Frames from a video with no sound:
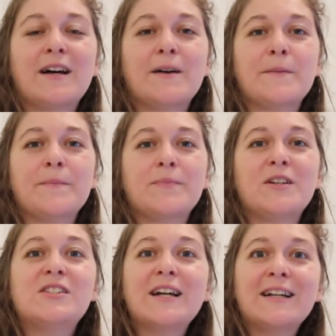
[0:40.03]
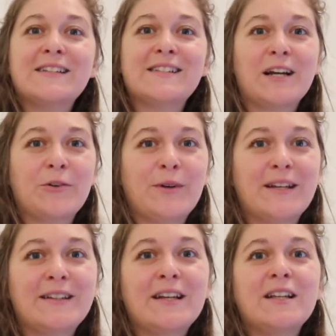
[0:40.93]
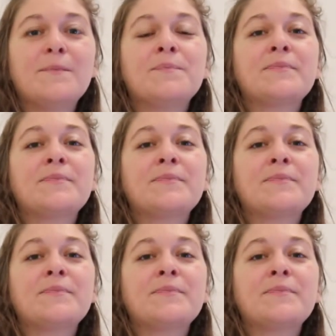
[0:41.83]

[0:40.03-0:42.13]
the checklist I created.